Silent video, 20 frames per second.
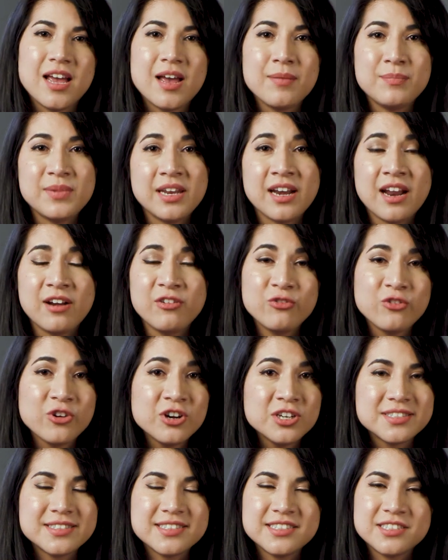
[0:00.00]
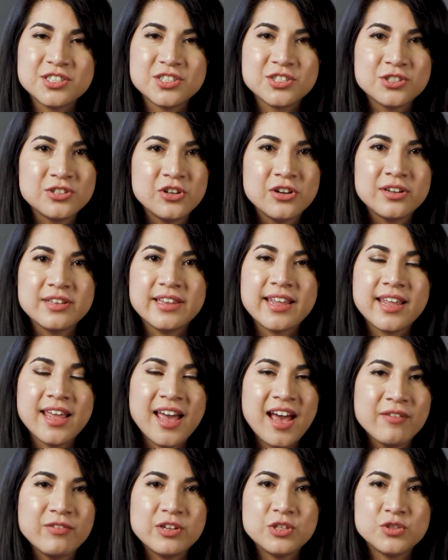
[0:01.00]
I mean, at first, it just looked like
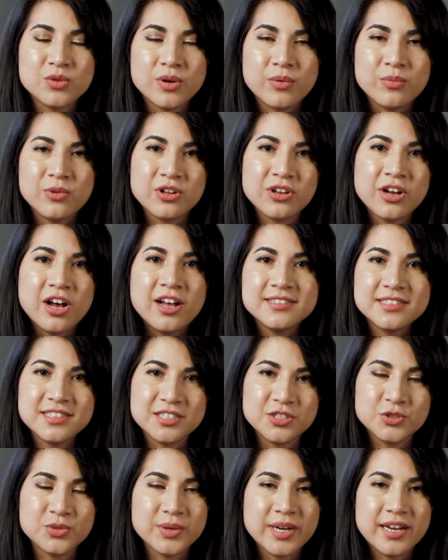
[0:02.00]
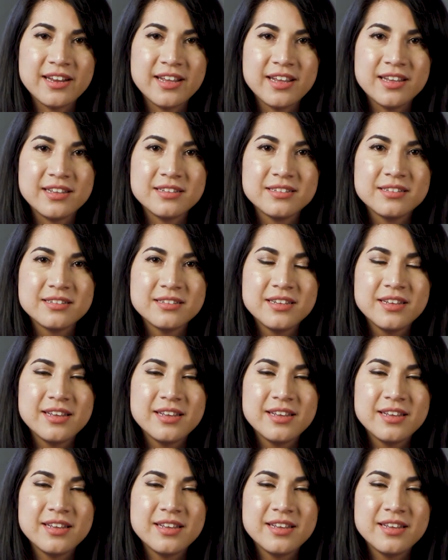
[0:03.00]
having trouble concentrating,